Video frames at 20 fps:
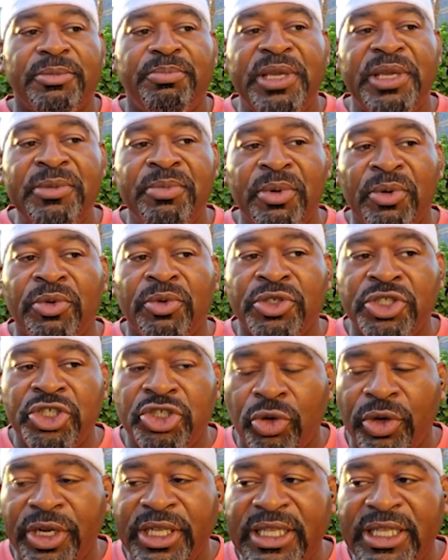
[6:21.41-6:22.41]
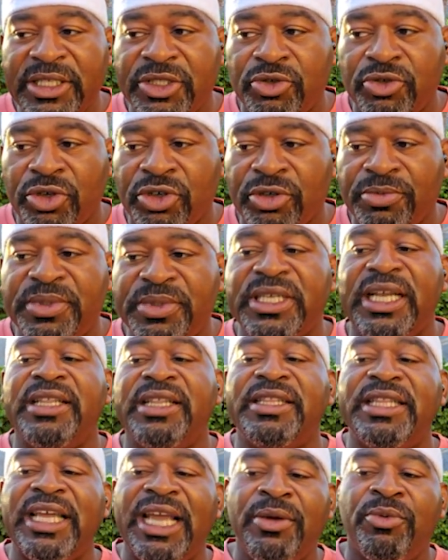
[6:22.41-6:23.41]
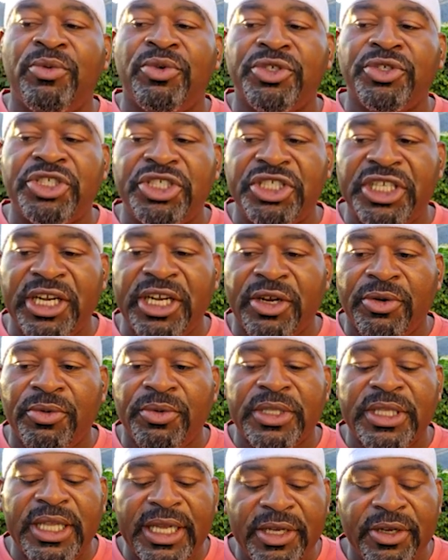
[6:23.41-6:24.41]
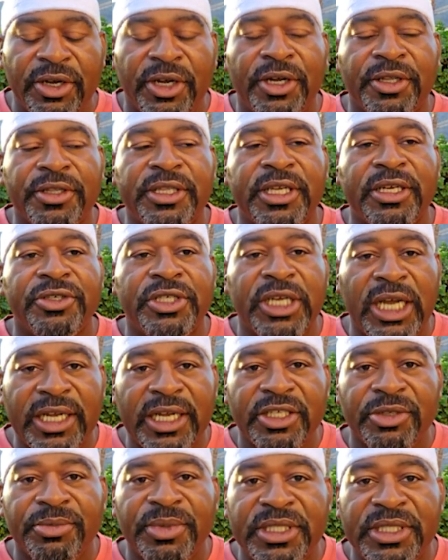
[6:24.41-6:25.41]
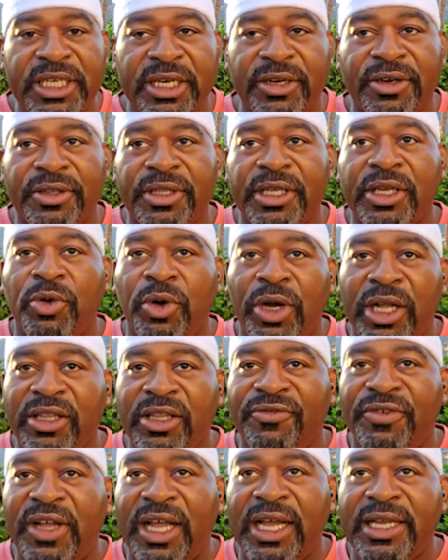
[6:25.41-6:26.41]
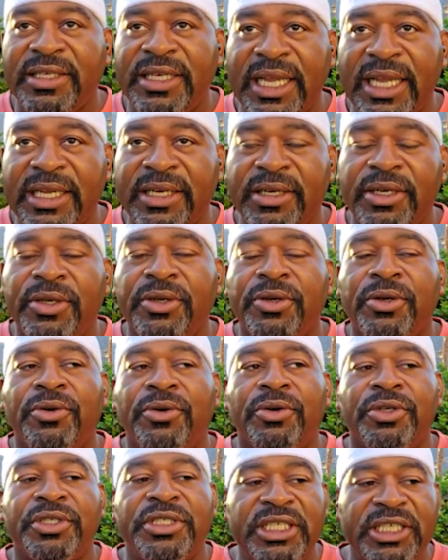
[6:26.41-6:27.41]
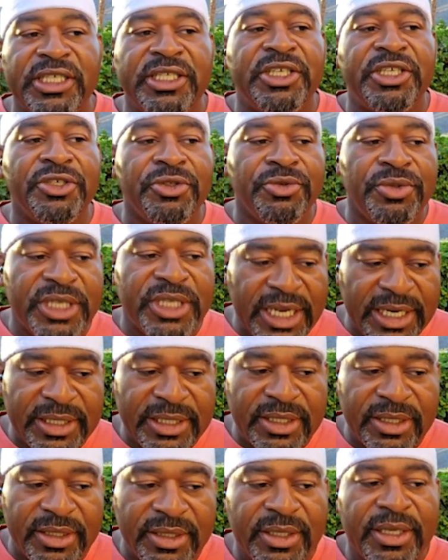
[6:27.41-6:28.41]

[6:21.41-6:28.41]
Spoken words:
people will join these groups and they will share what they call their documentarily qualified date, or DQ date.